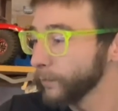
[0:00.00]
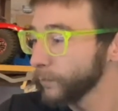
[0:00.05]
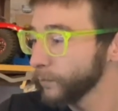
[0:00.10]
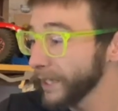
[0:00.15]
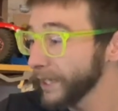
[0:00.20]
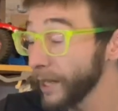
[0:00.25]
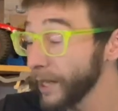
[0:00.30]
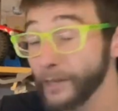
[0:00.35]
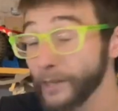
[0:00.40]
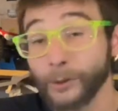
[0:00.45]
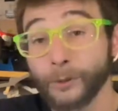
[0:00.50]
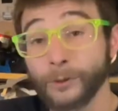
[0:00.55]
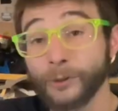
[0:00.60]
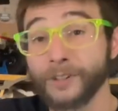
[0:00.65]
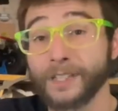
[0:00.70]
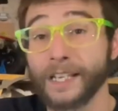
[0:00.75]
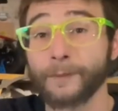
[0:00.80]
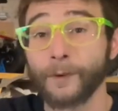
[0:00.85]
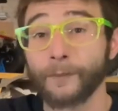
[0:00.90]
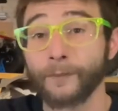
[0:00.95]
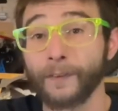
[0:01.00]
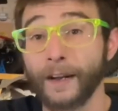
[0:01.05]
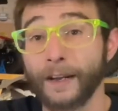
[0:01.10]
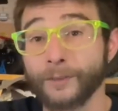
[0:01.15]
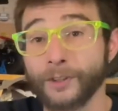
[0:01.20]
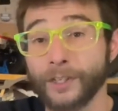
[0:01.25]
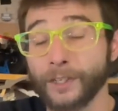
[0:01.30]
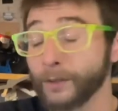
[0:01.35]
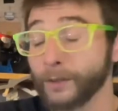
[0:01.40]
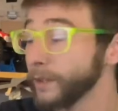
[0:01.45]
Right now I do just have a
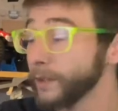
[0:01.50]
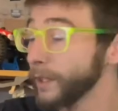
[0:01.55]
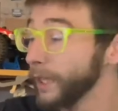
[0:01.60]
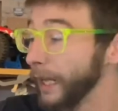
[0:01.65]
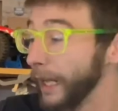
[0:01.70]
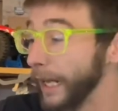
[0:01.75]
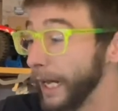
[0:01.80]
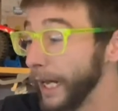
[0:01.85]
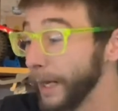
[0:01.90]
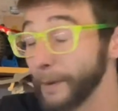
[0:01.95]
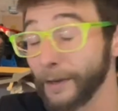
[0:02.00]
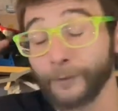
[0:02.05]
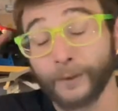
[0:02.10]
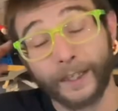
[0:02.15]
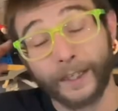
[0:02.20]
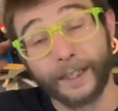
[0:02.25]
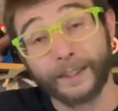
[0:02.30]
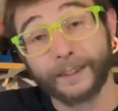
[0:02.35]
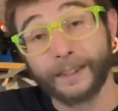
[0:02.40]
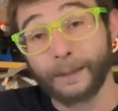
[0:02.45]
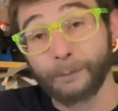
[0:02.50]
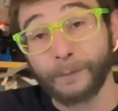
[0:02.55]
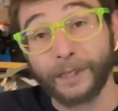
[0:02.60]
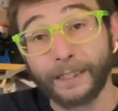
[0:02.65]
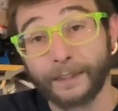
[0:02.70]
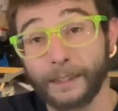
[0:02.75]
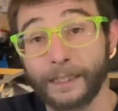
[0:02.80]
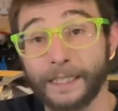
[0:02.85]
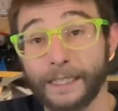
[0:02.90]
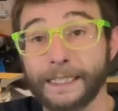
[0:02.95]
5-channel. I forgot that I'm
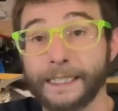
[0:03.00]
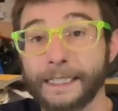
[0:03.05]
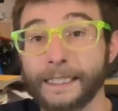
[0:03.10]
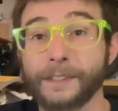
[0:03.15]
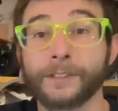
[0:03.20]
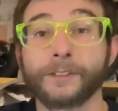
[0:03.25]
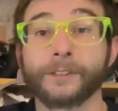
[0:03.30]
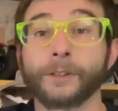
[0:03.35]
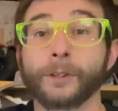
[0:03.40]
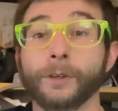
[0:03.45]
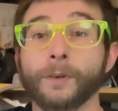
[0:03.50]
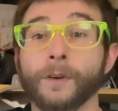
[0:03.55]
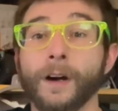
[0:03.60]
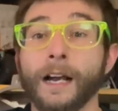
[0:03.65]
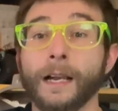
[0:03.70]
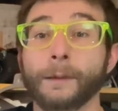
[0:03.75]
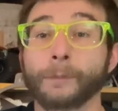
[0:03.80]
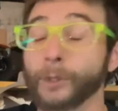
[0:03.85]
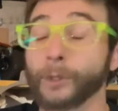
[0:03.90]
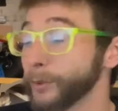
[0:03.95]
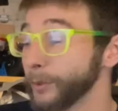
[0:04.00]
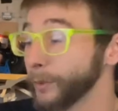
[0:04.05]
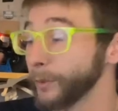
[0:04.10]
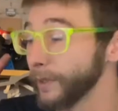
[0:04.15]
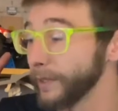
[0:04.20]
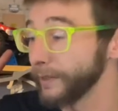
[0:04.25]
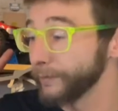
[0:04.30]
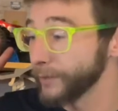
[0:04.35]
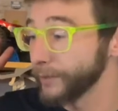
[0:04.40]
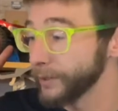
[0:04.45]
getting a light kit, so I'm going to
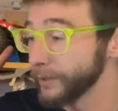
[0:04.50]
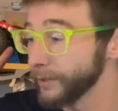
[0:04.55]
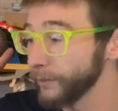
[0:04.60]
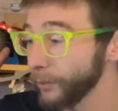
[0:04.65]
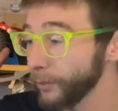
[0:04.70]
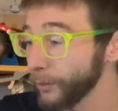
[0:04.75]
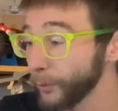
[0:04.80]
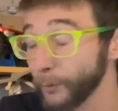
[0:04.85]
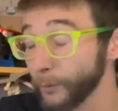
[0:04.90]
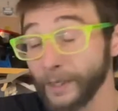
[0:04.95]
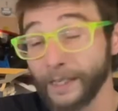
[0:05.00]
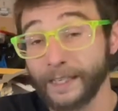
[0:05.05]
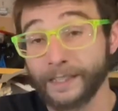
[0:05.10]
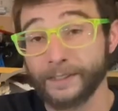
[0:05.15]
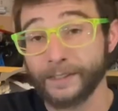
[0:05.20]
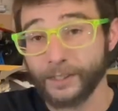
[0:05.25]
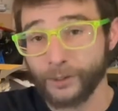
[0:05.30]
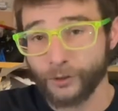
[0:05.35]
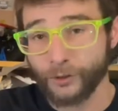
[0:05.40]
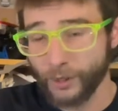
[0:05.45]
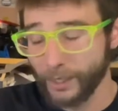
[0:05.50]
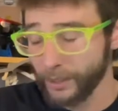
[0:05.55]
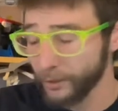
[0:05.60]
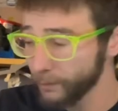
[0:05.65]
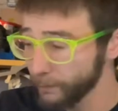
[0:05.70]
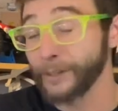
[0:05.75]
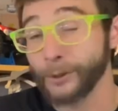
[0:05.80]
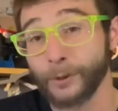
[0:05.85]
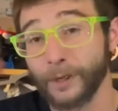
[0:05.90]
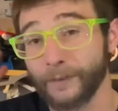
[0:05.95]
have to throw in a 6-channel.
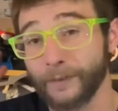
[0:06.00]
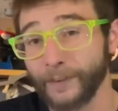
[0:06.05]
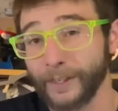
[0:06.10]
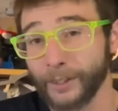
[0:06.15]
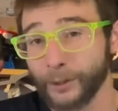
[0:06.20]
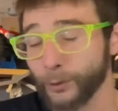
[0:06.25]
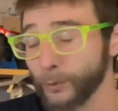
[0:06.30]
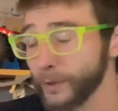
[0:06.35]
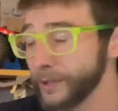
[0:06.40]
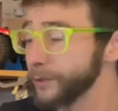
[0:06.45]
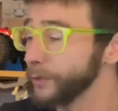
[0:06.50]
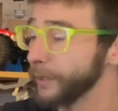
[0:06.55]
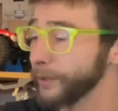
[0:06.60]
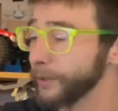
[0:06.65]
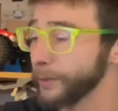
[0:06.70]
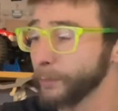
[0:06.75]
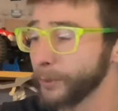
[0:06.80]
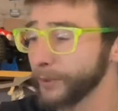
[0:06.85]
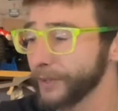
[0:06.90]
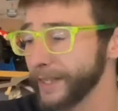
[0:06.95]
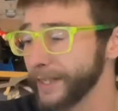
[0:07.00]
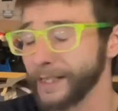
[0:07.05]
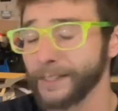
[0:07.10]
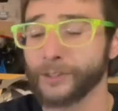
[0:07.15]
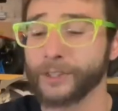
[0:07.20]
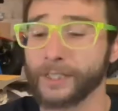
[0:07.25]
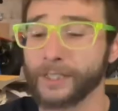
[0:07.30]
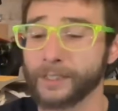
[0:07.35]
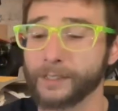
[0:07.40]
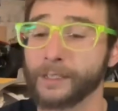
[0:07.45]
I do have an extra one, so I'll have to put that
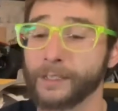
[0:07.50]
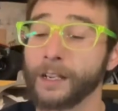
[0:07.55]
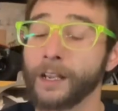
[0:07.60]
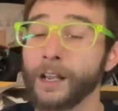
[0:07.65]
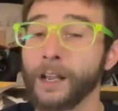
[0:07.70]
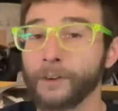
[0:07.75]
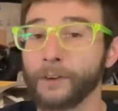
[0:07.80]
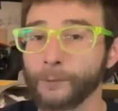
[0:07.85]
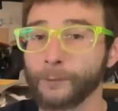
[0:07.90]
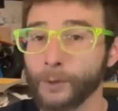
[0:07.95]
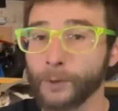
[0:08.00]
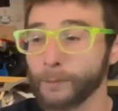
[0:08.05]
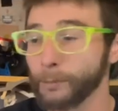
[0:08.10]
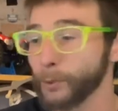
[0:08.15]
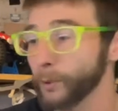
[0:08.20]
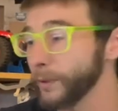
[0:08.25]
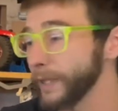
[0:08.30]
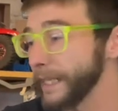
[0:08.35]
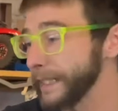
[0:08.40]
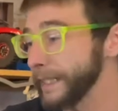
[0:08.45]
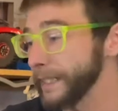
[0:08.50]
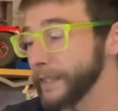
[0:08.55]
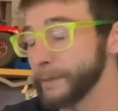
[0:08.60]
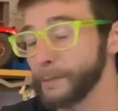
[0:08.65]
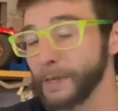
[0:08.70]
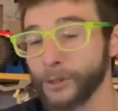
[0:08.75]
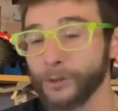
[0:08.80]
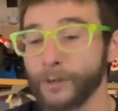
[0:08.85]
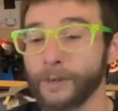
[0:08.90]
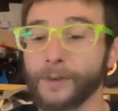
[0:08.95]
in just for the Pro light kit to
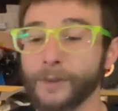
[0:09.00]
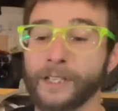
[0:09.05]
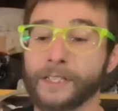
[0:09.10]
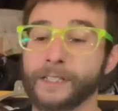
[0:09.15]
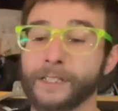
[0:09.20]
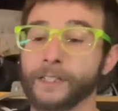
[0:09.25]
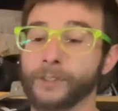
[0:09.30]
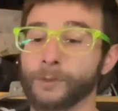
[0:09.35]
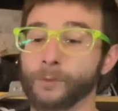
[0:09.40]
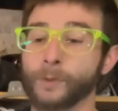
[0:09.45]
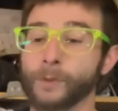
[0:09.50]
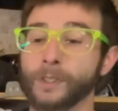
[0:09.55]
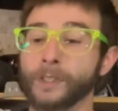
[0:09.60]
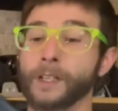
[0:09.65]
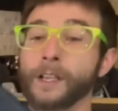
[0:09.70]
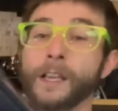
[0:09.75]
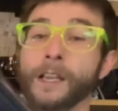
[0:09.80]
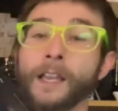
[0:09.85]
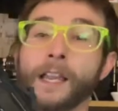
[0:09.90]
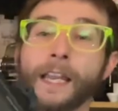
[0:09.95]
make sure everything does work.